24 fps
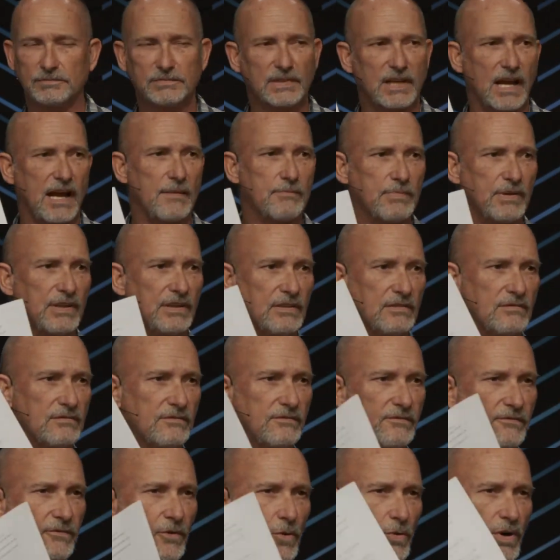copied
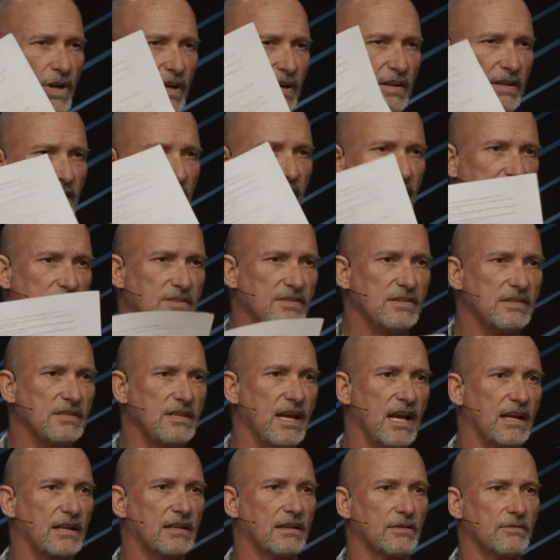40 of these
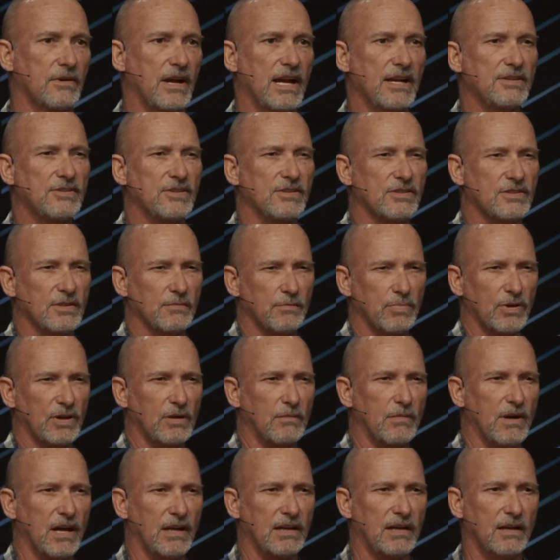declarations and put
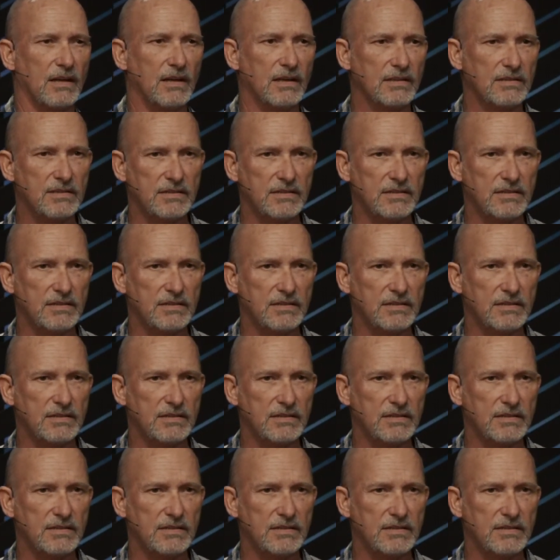them on the